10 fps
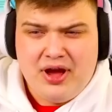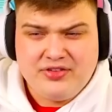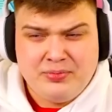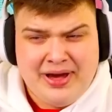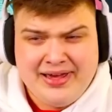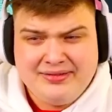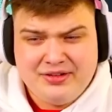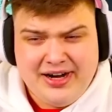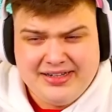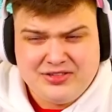to buy it,
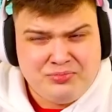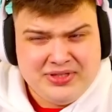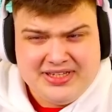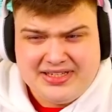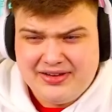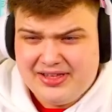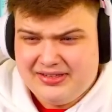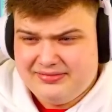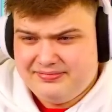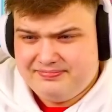right? So please go
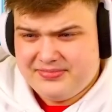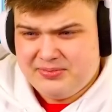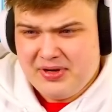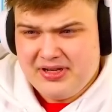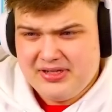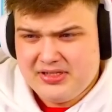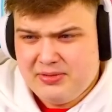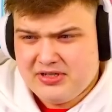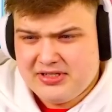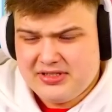spin us
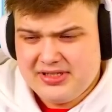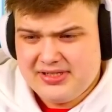into this.